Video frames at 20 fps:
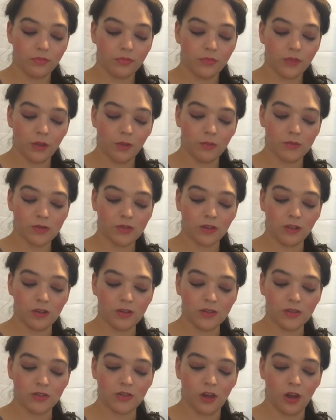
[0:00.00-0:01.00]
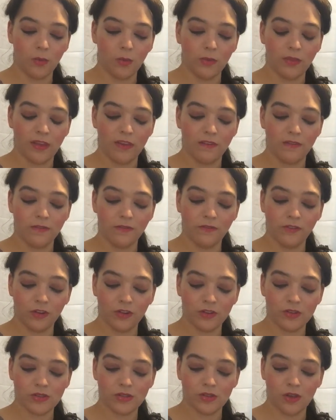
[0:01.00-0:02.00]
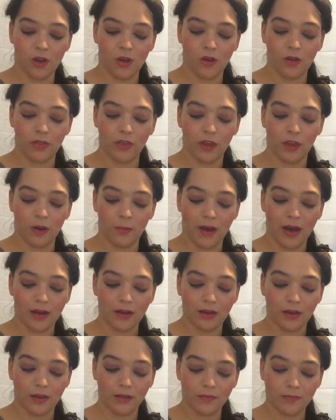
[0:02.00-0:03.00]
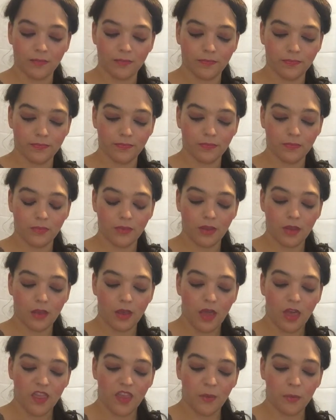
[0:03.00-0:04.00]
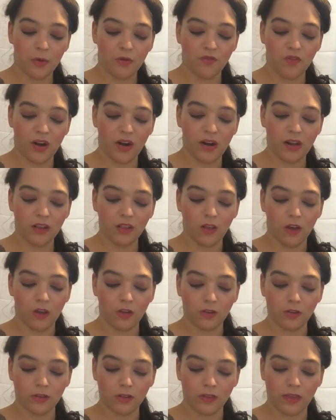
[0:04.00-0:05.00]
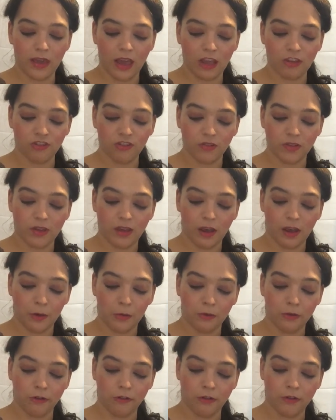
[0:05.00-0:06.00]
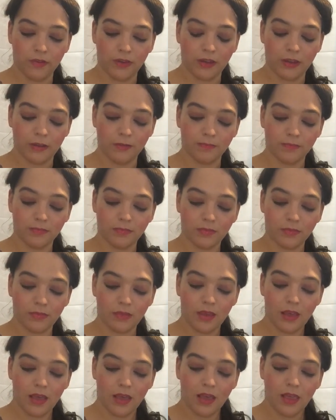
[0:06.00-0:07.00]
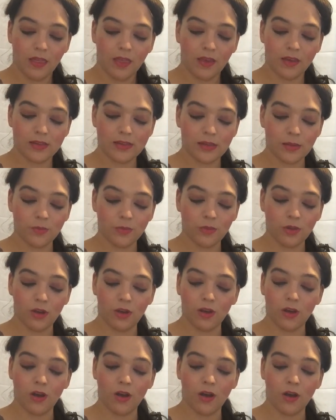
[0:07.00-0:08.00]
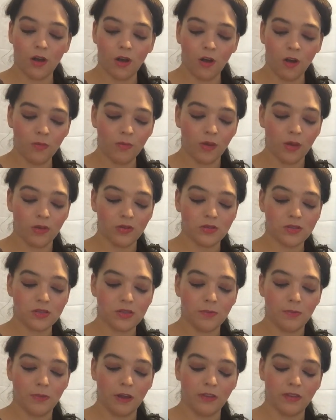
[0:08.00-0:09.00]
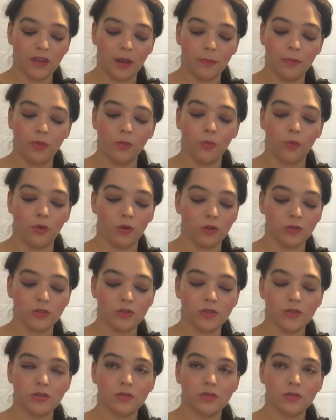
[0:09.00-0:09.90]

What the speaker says: It was close to dawn when they first saw the armada. They were running along the edge of a towering ravine. They seemed almost to be on the top of the world.